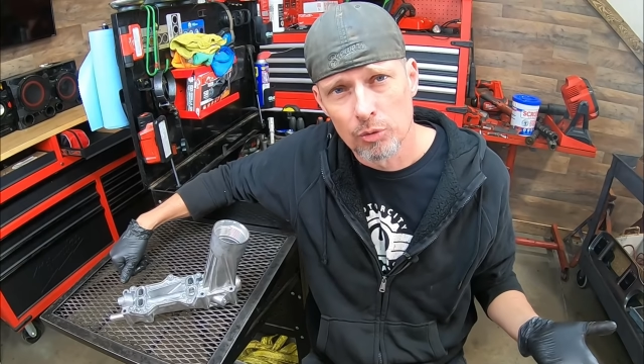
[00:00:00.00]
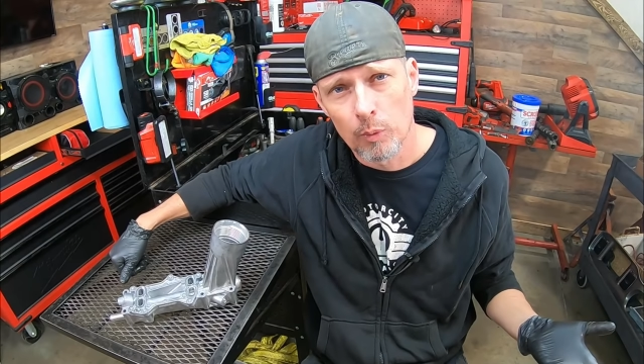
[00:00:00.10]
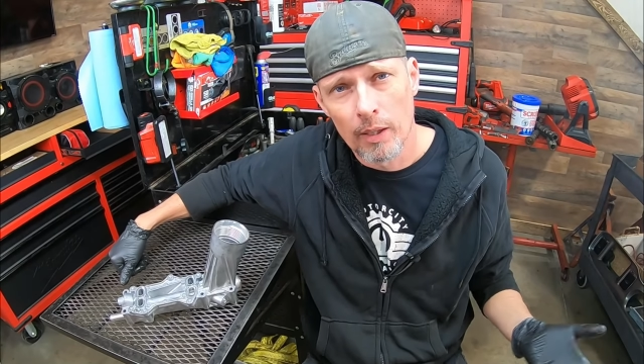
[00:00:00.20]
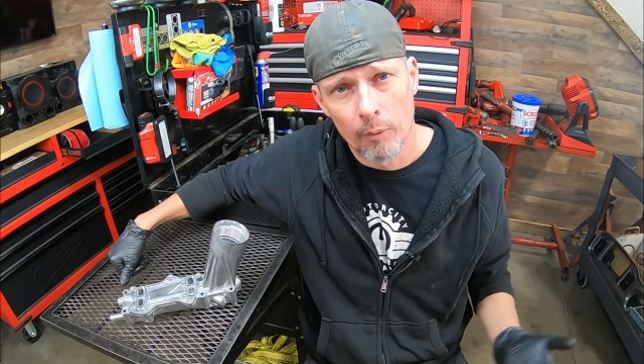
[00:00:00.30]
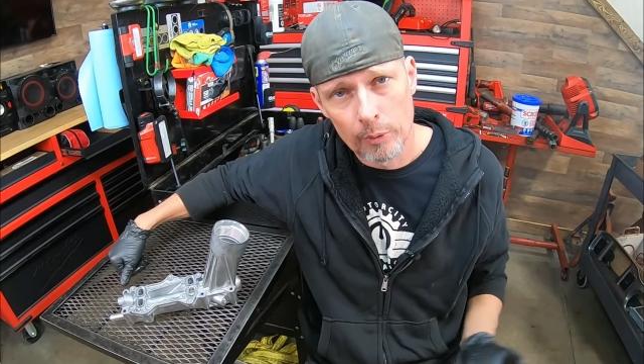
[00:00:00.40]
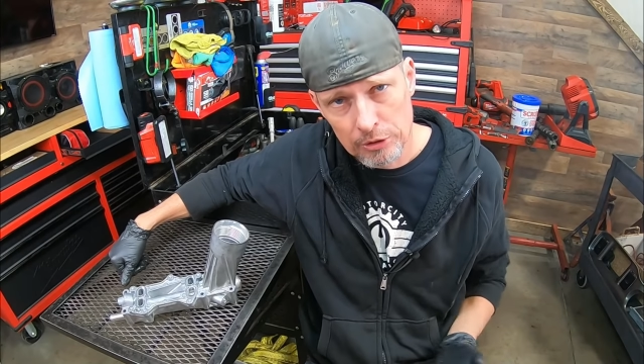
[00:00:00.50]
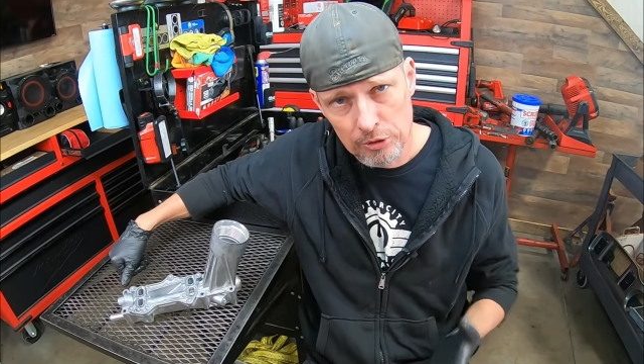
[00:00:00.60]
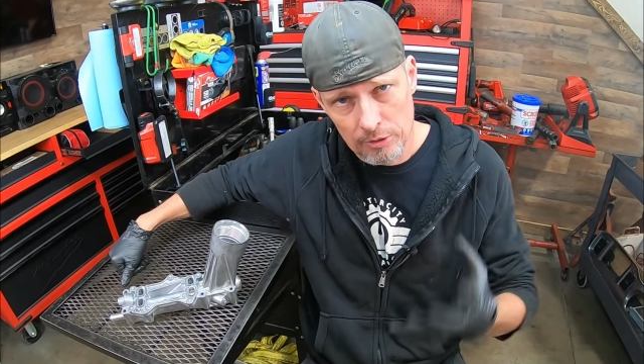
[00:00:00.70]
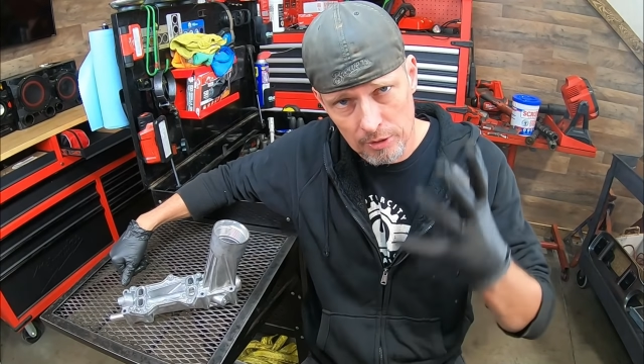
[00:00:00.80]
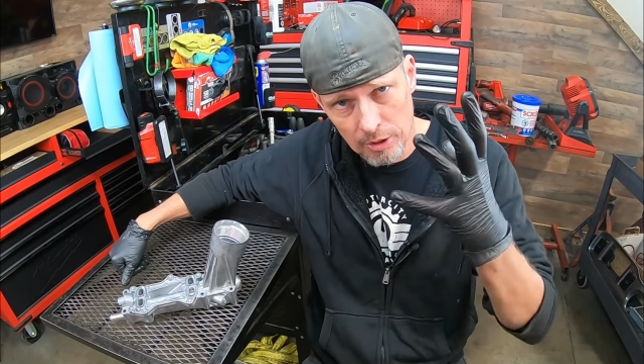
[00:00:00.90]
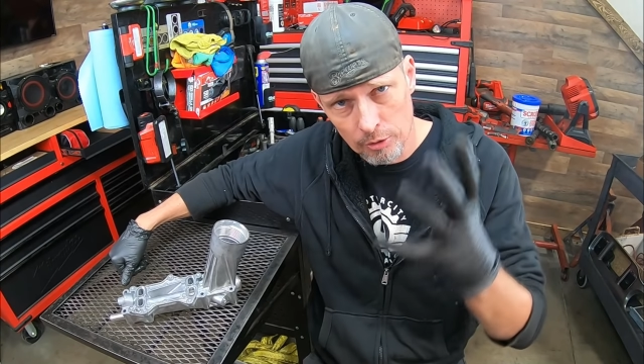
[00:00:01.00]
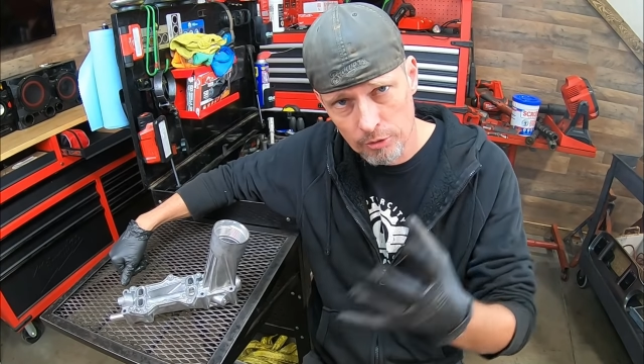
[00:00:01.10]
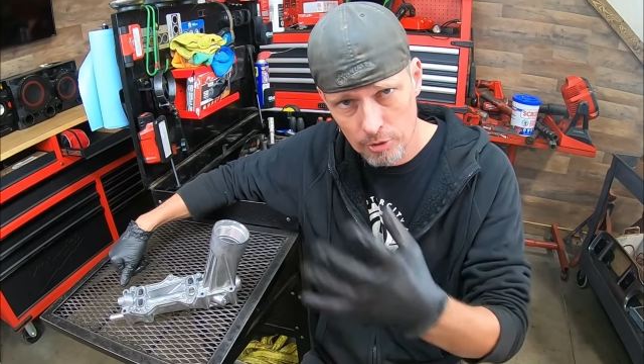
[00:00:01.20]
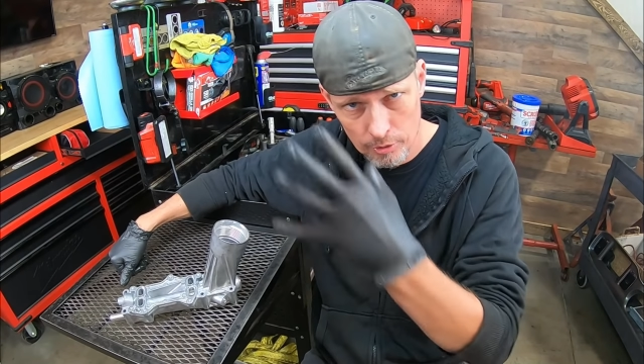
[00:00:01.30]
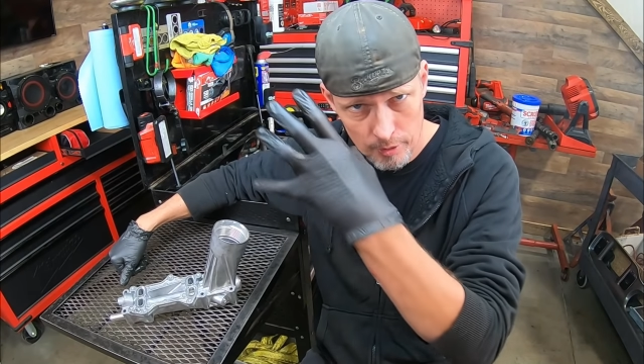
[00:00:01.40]
as well, which
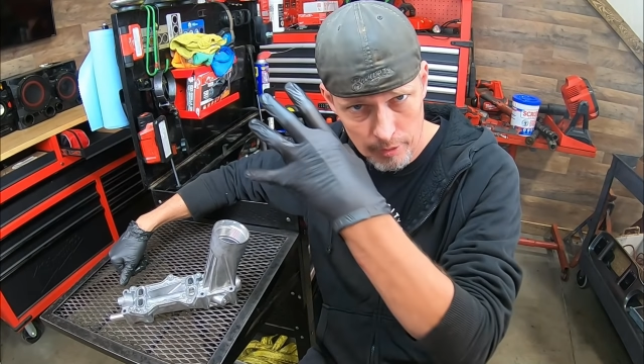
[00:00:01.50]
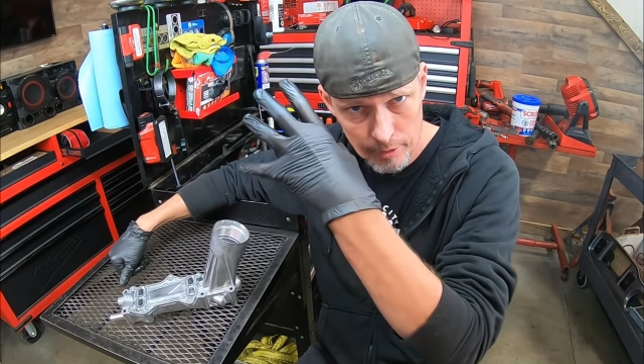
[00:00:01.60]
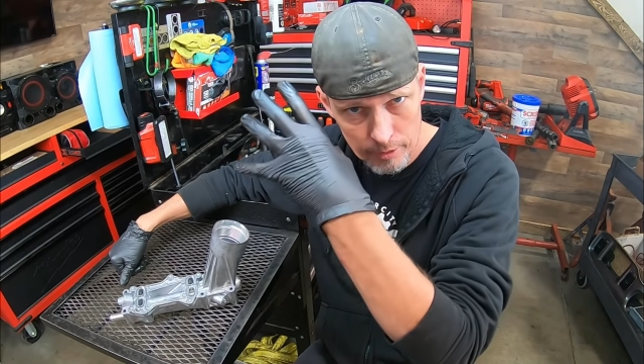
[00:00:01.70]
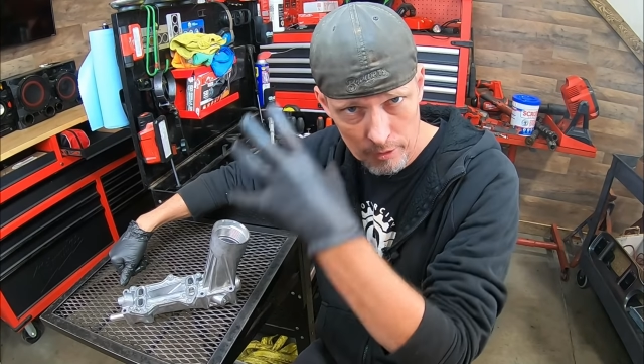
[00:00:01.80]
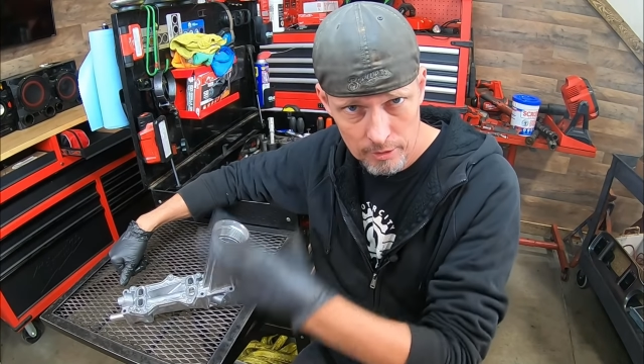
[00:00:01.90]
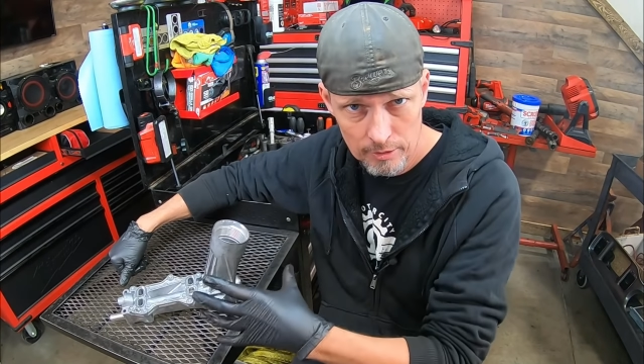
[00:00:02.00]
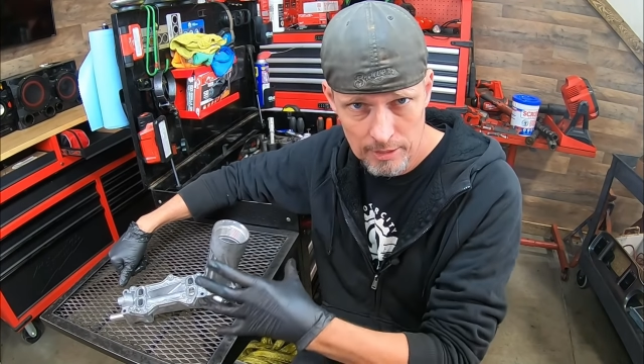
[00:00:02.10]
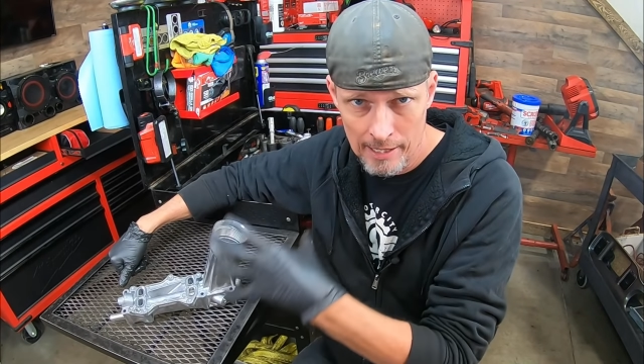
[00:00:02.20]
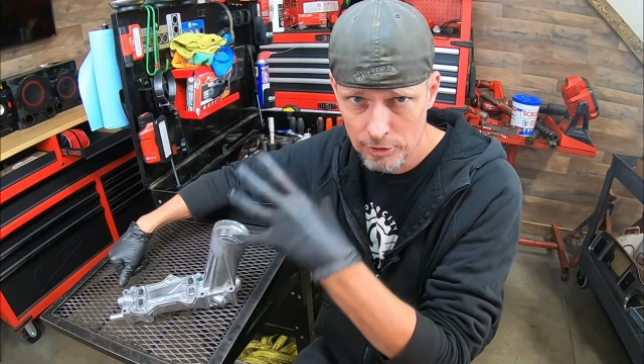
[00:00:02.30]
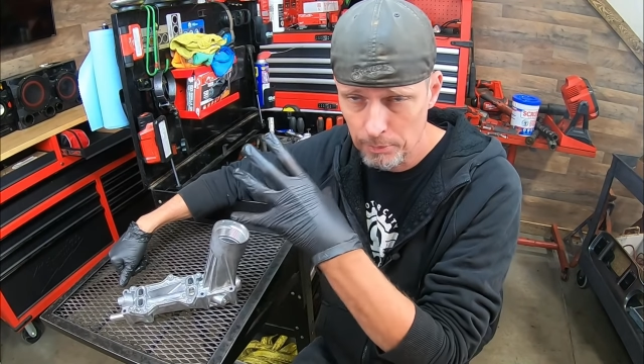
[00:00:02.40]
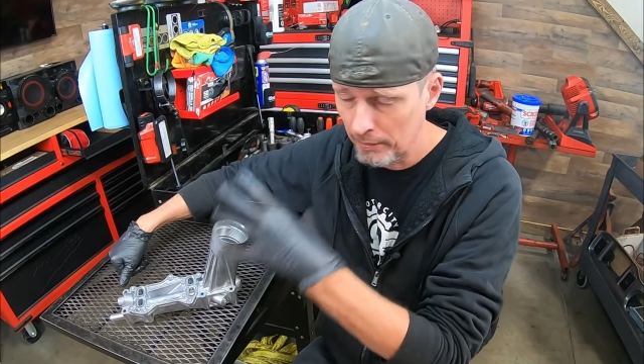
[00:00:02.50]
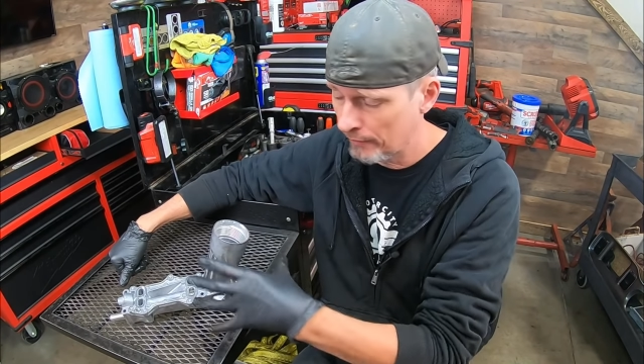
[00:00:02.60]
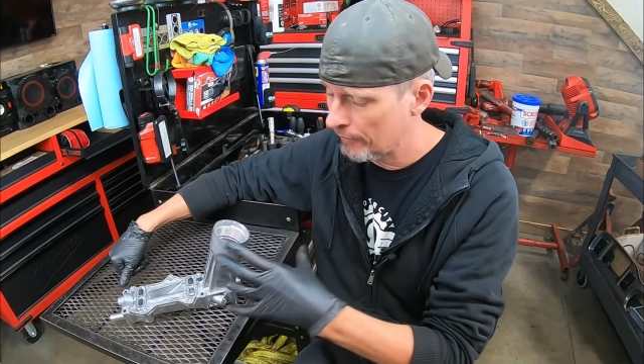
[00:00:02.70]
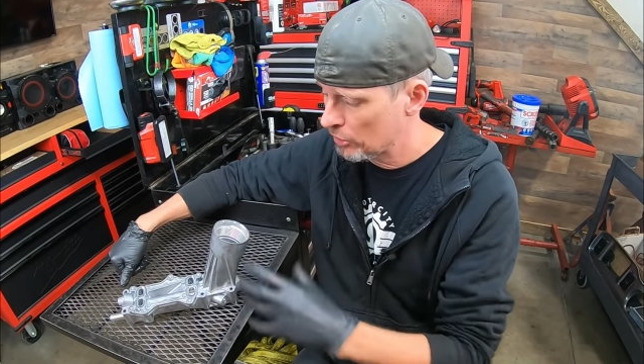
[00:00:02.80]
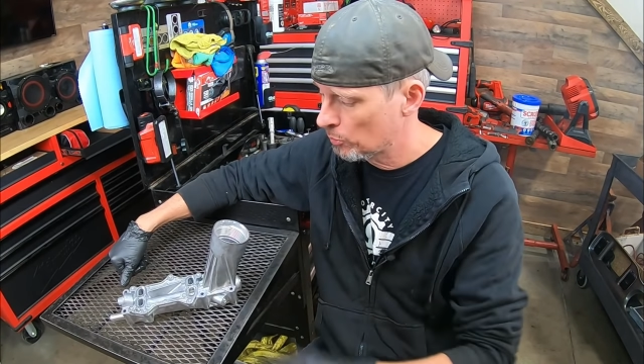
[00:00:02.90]
goes to the good aspect
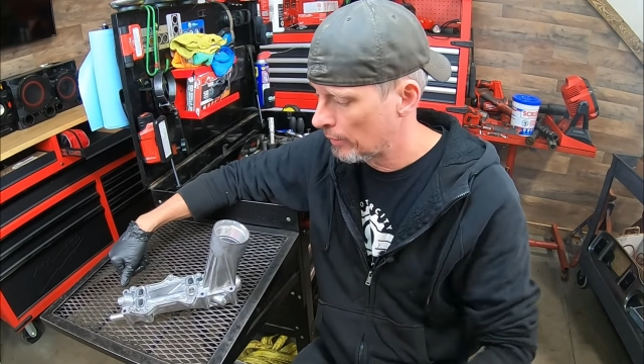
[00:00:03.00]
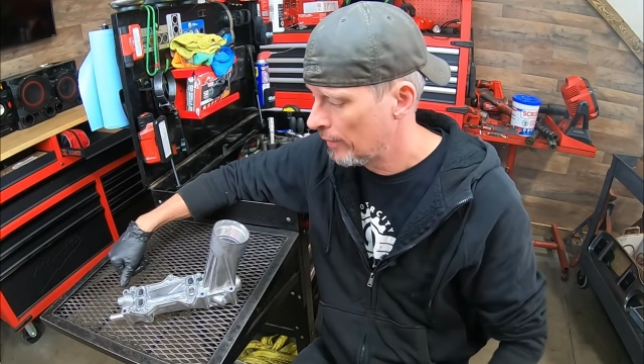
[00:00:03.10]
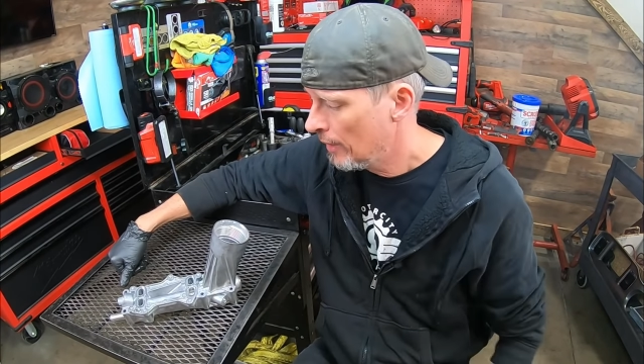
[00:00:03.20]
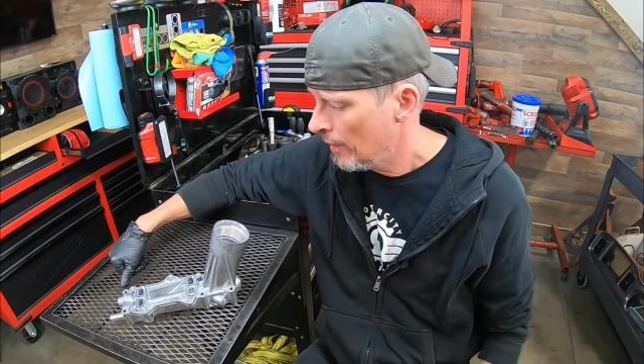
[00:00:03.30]
of this one.